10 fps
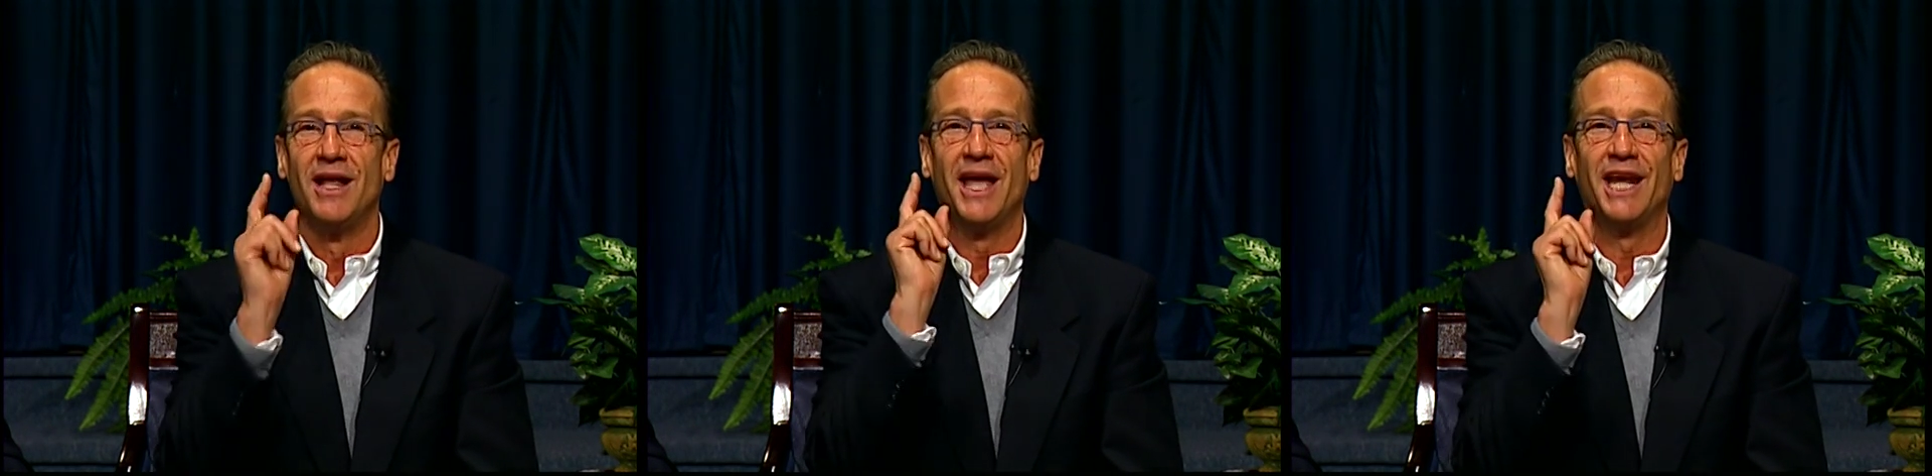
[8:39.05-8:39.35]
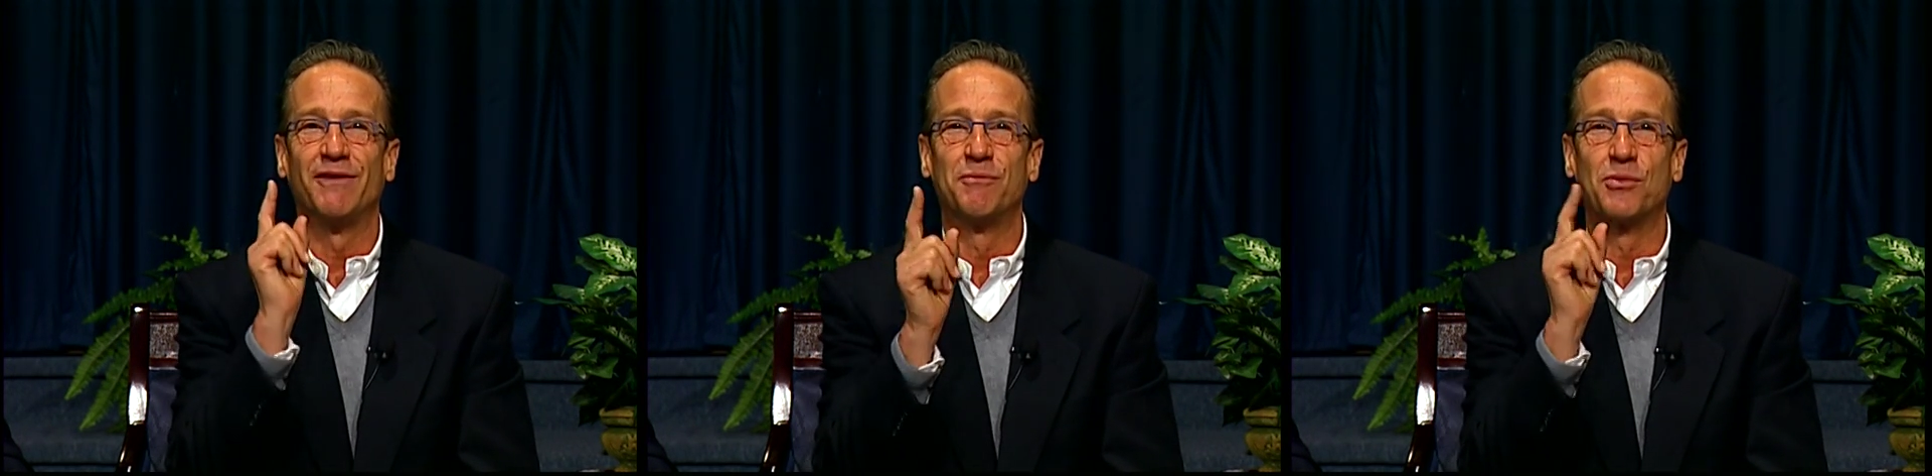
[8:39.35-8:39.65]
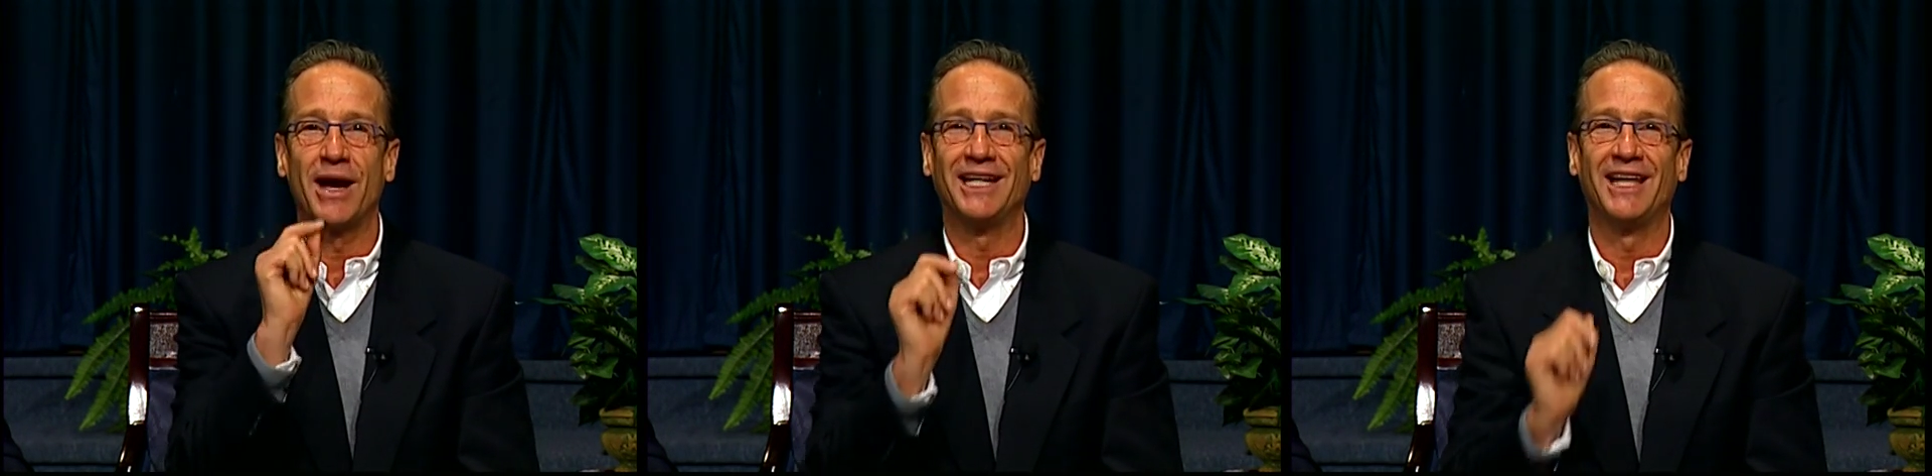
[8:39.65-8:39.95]
And if
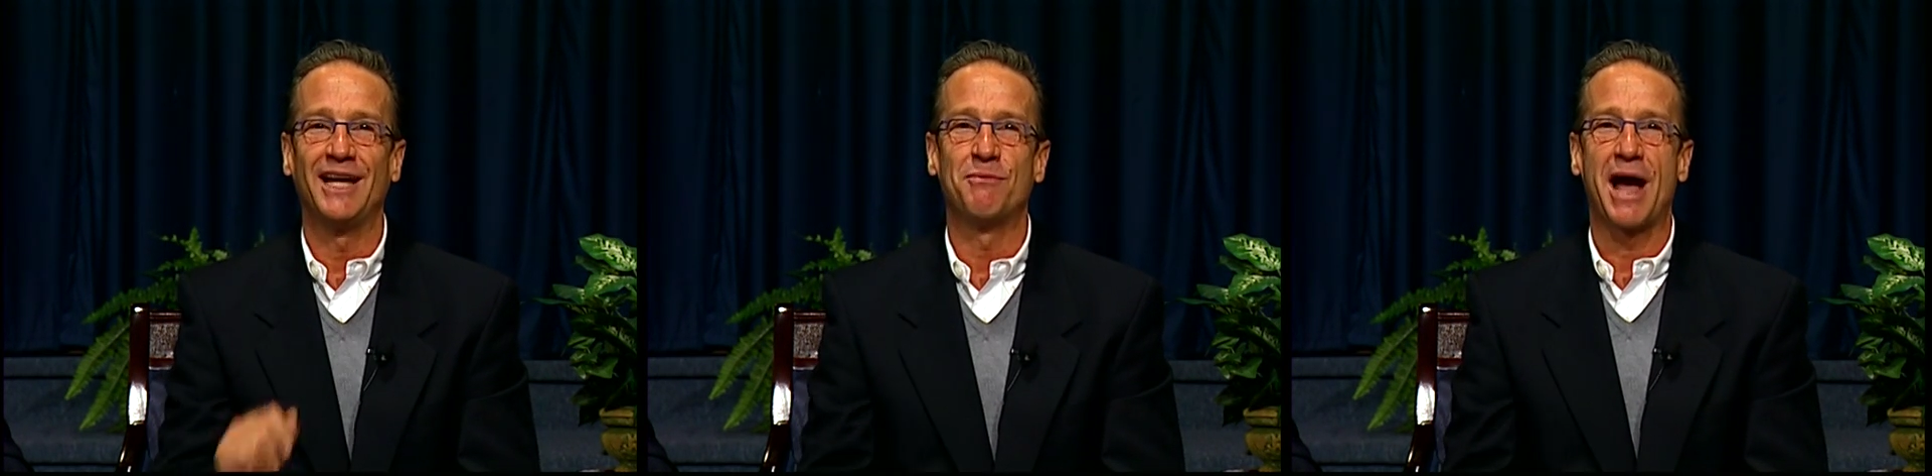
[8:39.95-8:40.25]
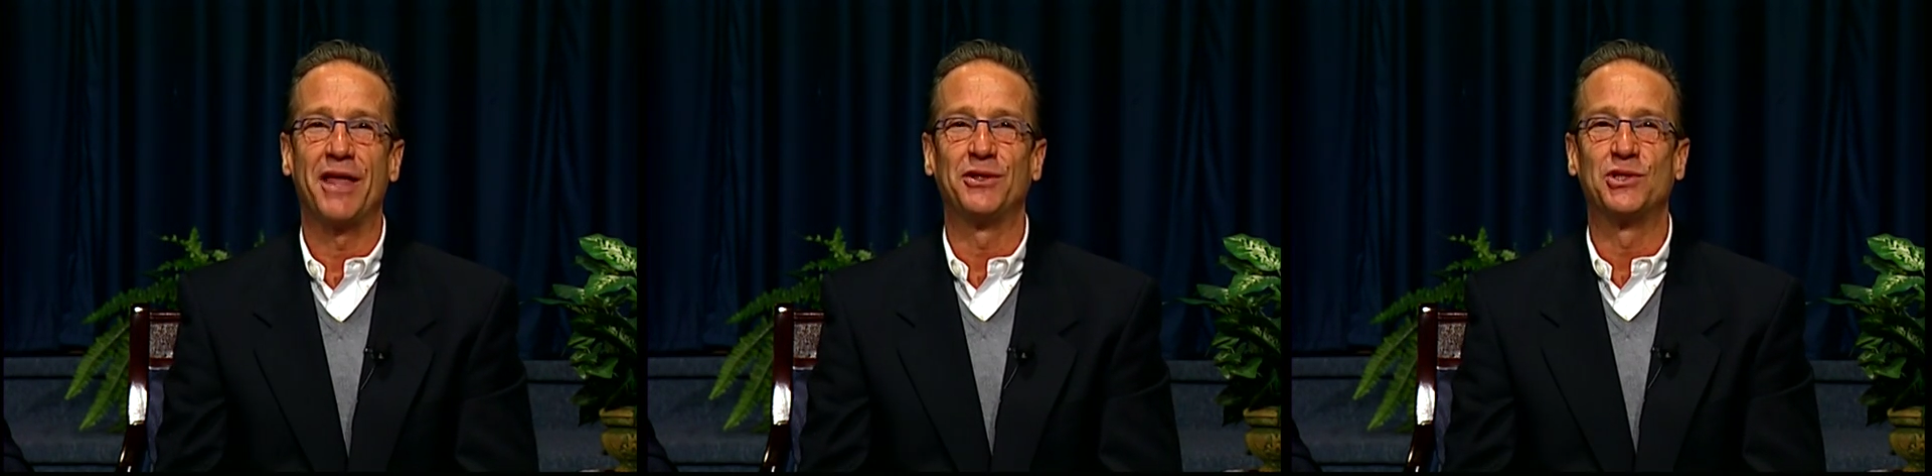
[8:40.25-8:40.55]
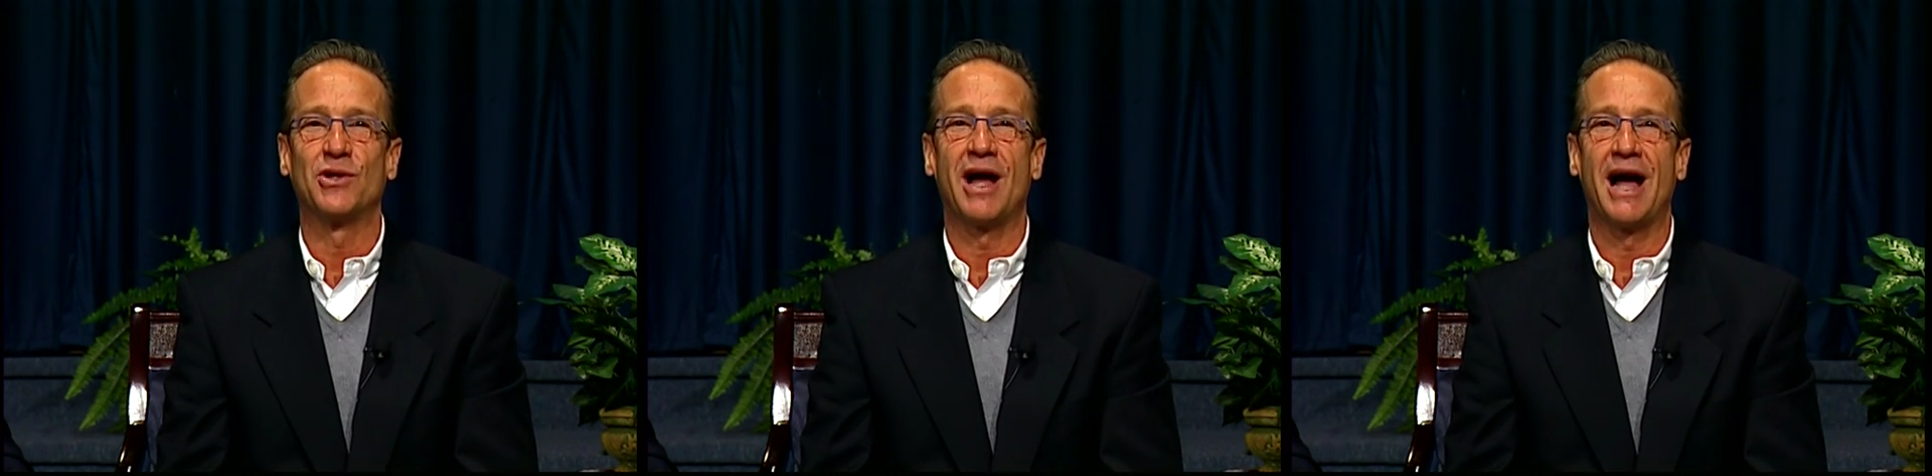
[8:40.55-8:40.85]
bright light bothers
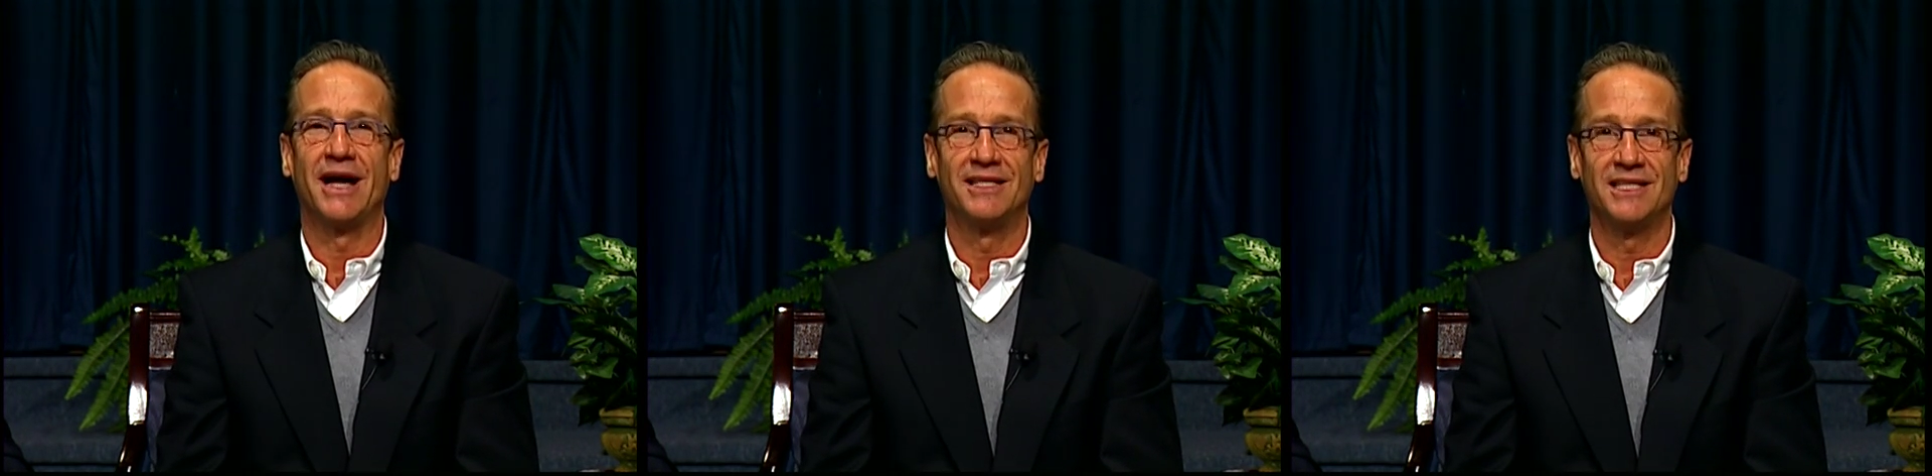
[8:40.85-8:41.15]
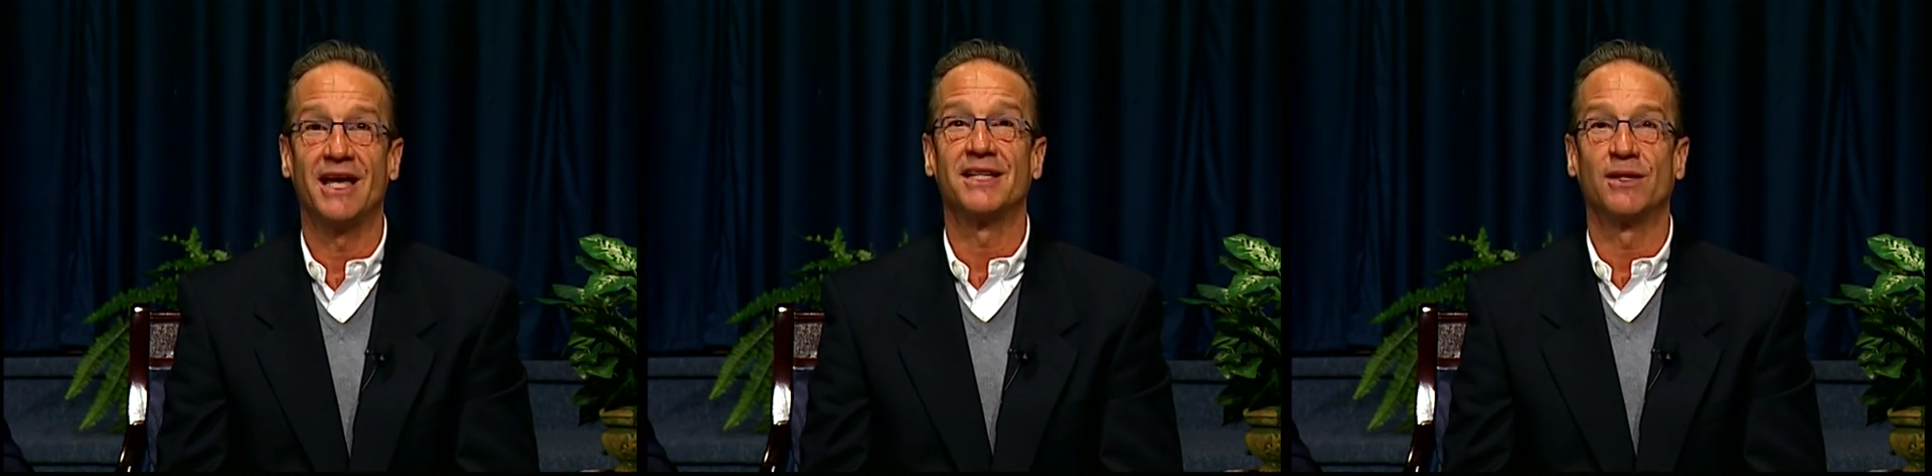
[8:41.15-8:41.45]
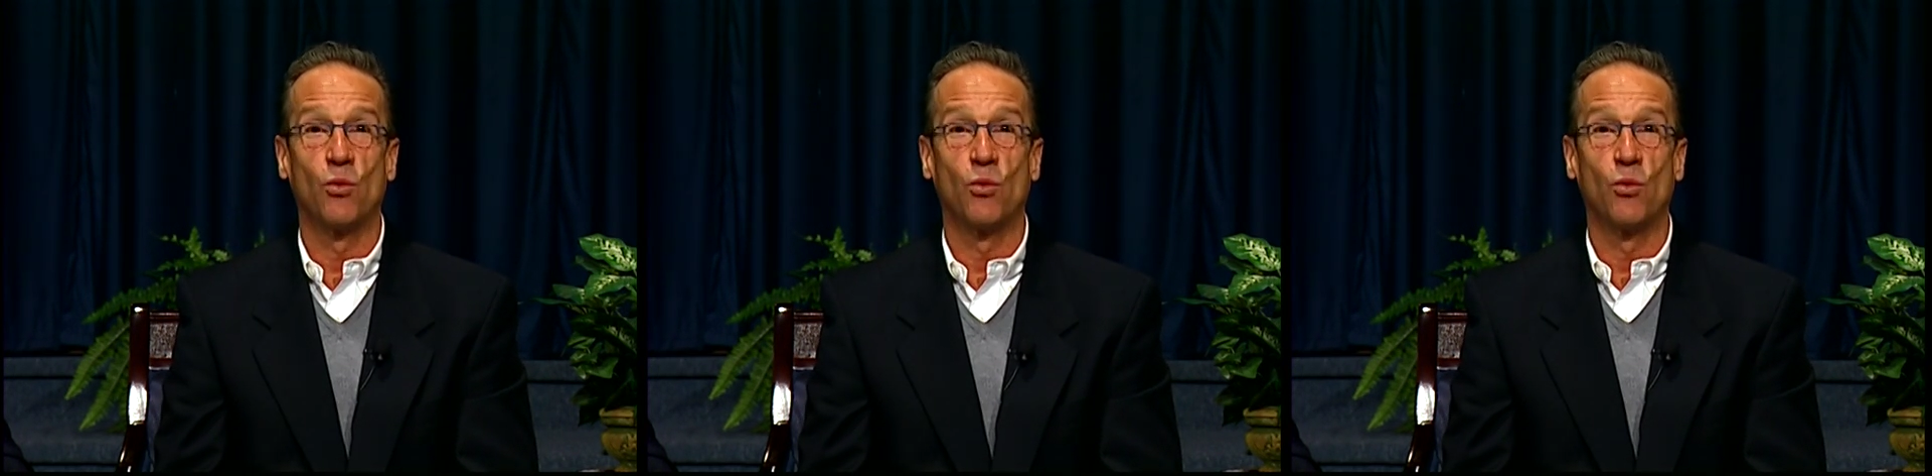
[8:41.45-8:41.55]
your eyes, yes,